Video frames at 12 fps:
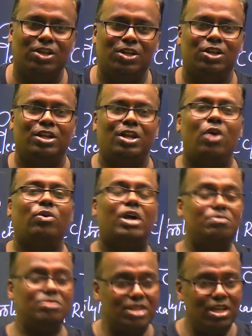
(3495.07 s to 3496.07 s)
Now
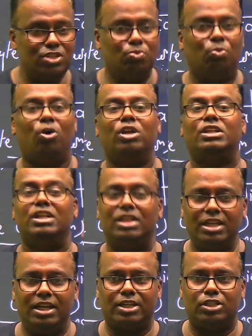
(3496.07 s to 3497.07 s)
comes, is water an
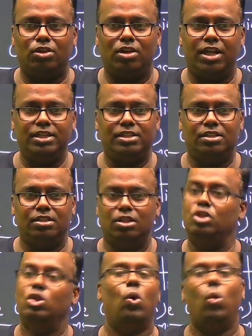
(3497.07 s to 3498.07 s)
electrolyte?
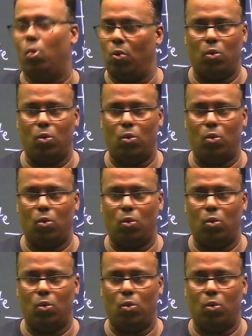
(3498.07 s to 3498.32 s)
No.